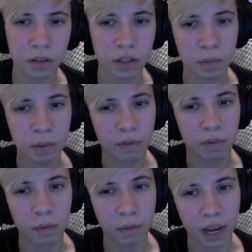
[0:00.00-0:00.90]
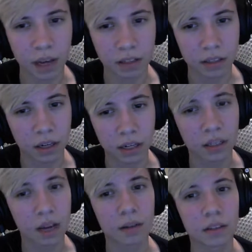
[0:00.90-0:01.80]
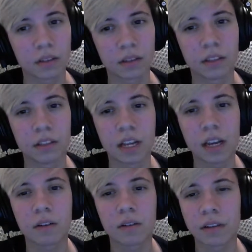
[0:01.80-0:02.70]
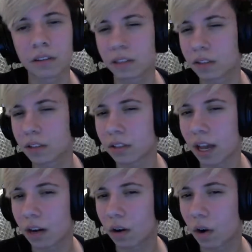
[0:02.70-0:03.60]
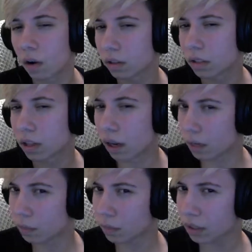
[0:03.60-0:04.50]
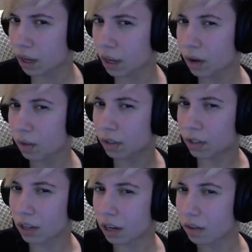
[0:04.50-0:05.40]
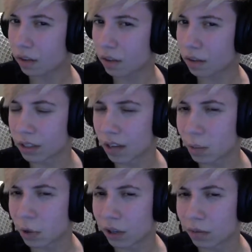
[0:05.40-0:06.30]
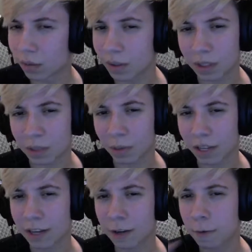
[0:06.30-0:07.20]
These are people from the past, and like time, it's just Zayin Art exists at all times, which is kind of how their time travel is explained.